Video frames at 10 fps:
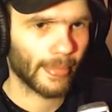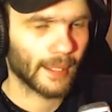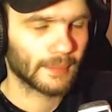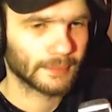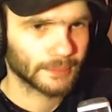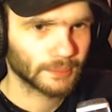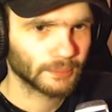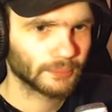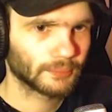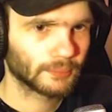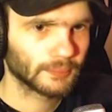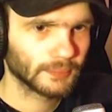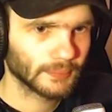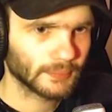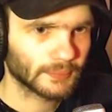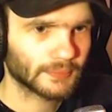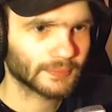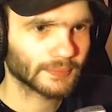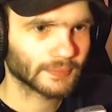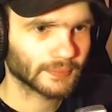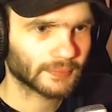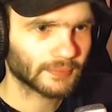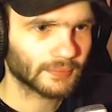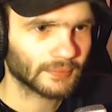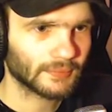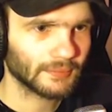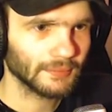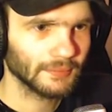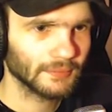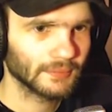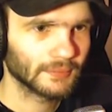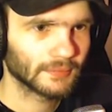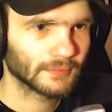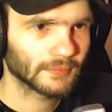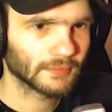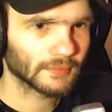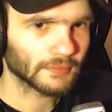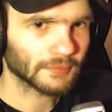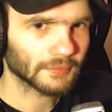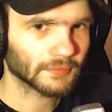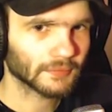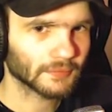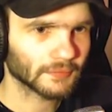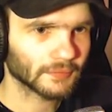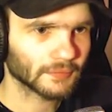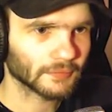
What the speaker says: Nobody speaks.